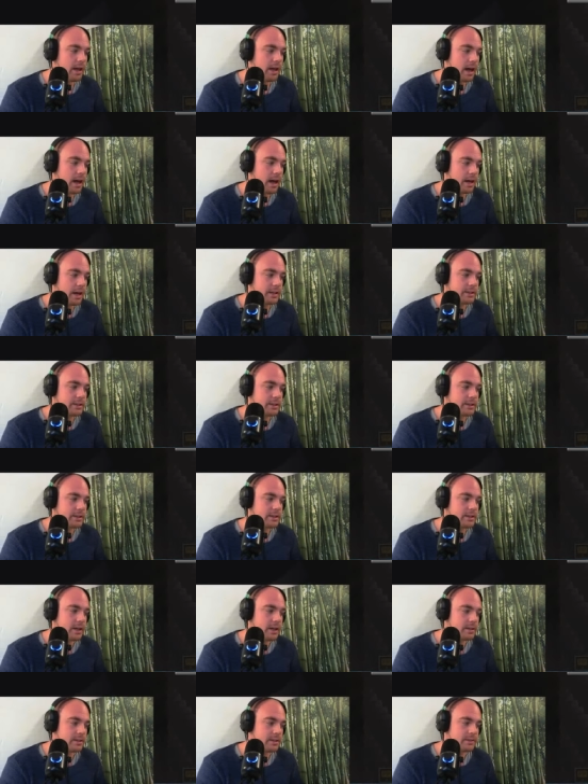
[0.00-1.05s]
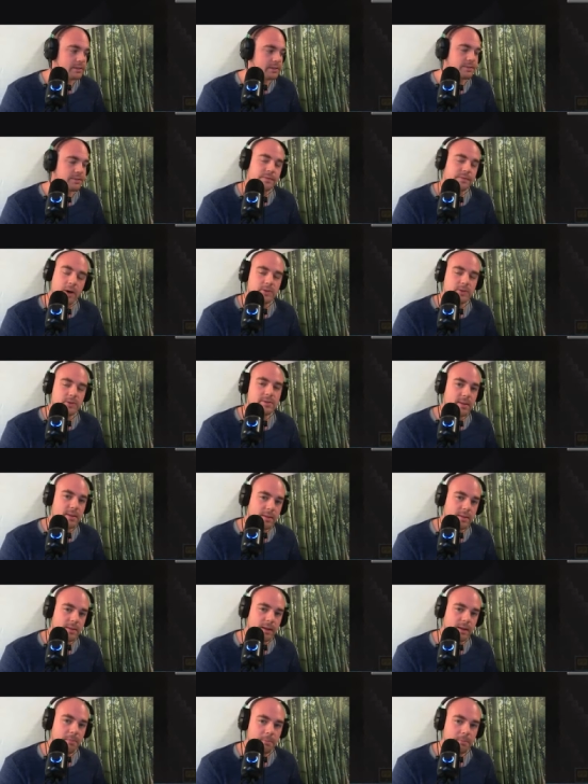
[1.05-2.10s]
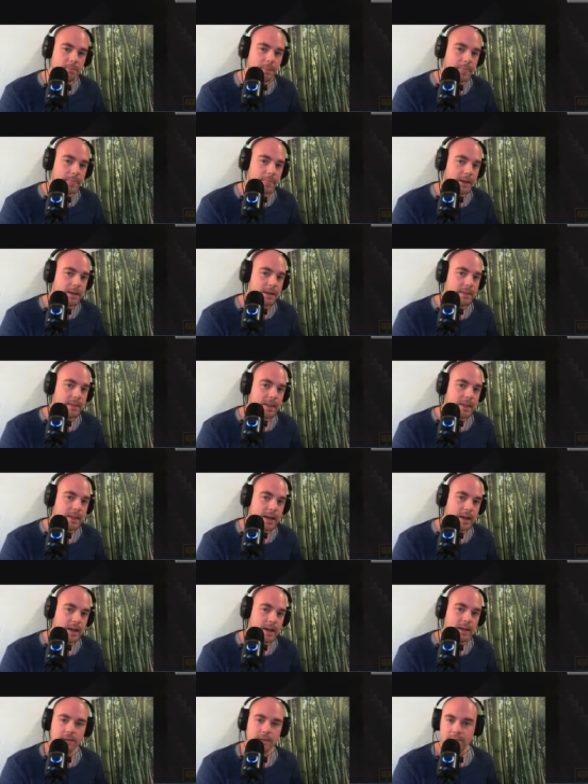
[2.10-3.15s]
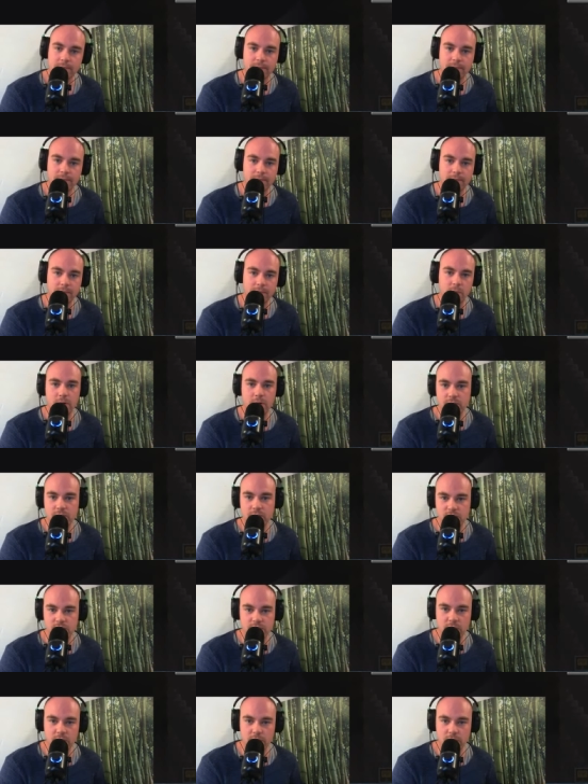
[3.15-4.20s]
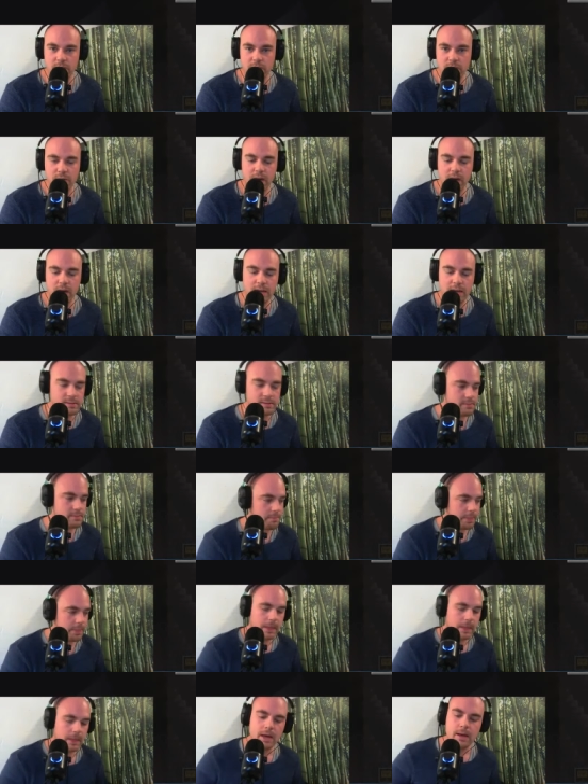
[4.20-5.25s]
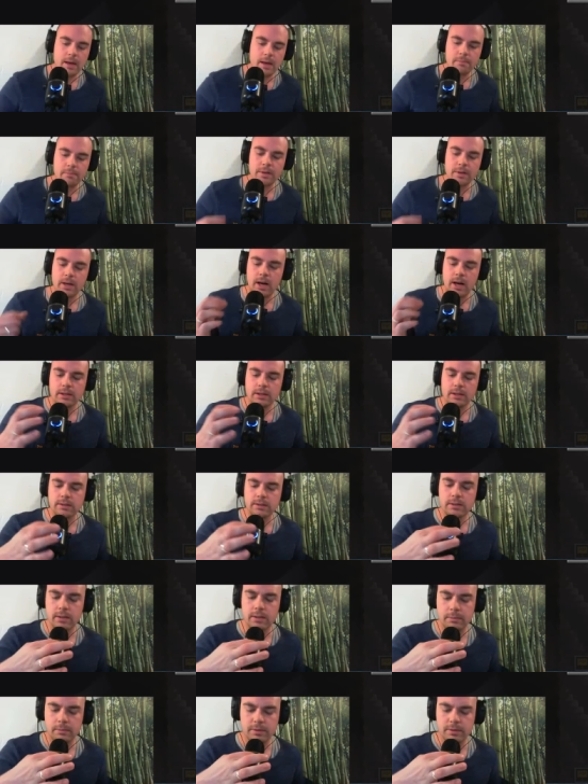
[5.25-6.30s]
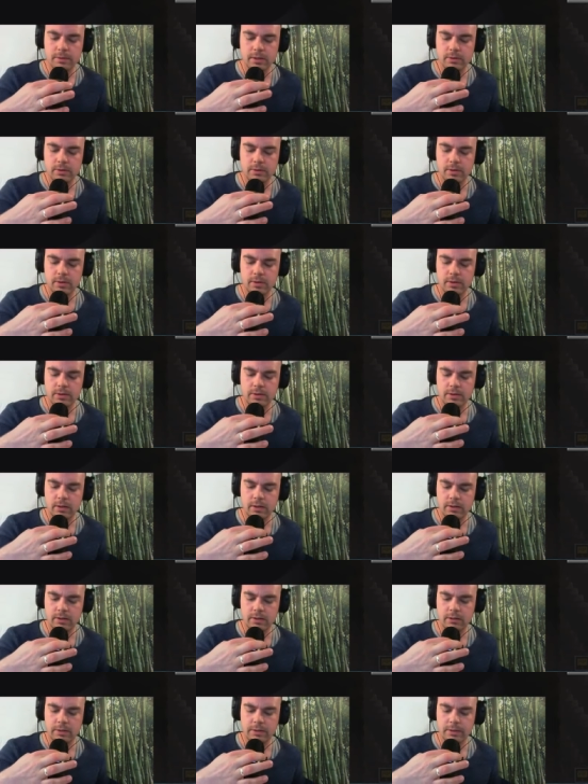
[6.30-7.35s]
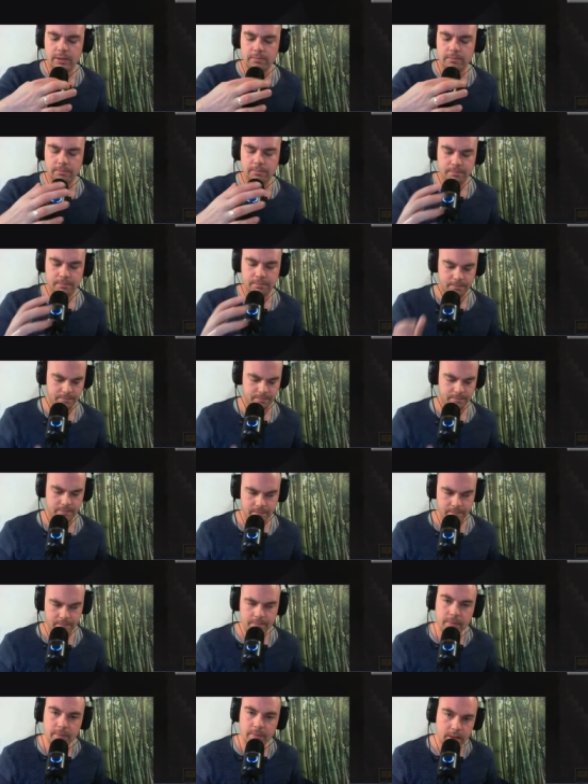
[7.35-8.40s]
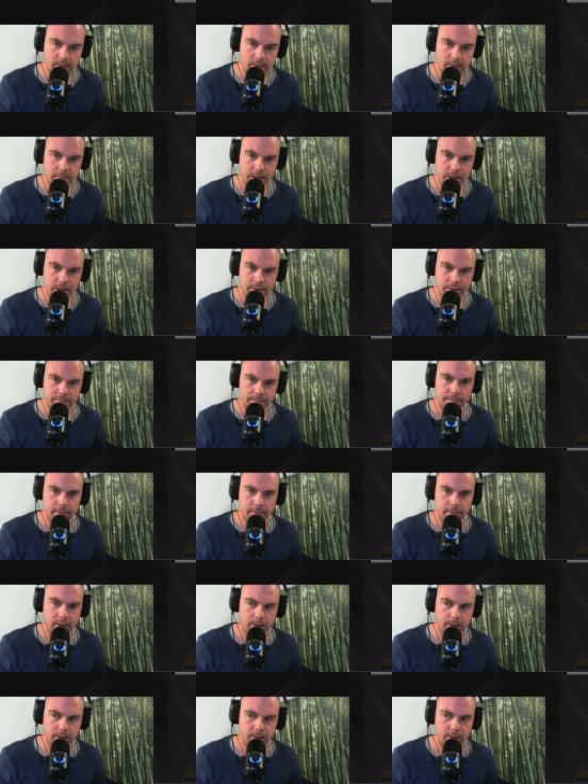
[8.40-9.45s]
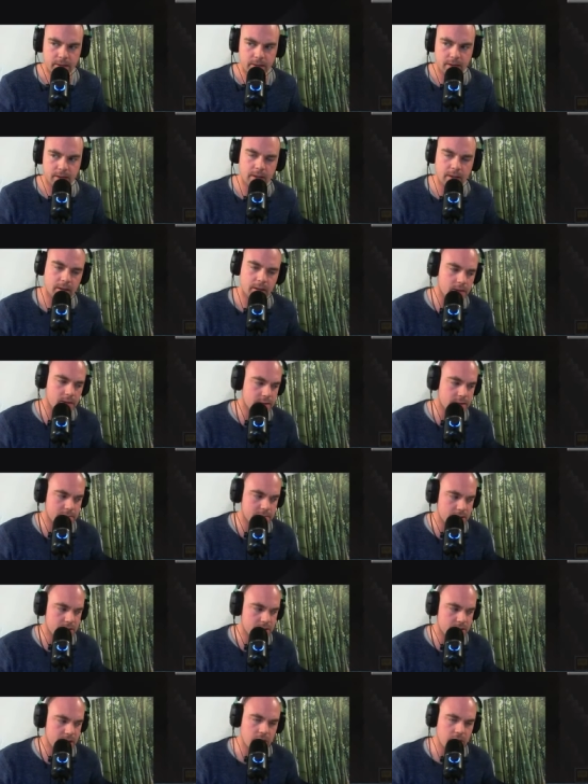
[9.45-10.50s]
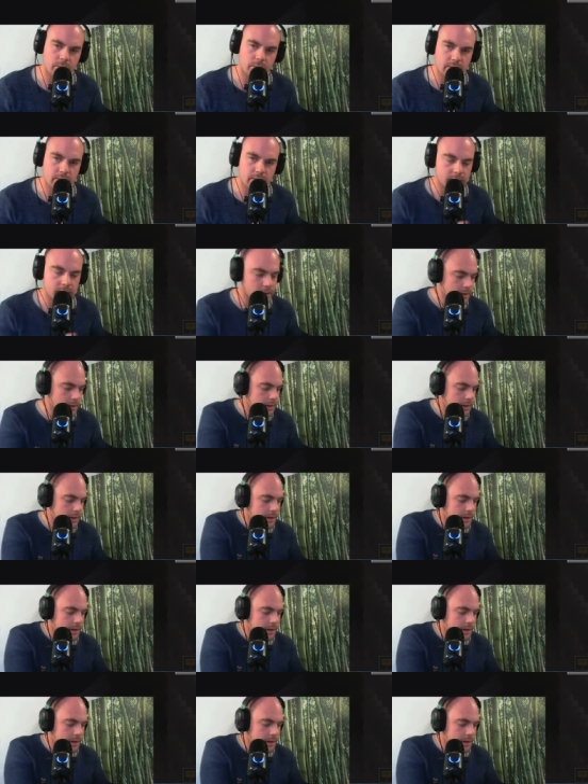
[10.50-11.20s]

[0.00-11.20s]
I kind of found something that I wanted to share with you guys. Because, I'm just going to turn this down a little bit. Is it better? Not as much echo, is it?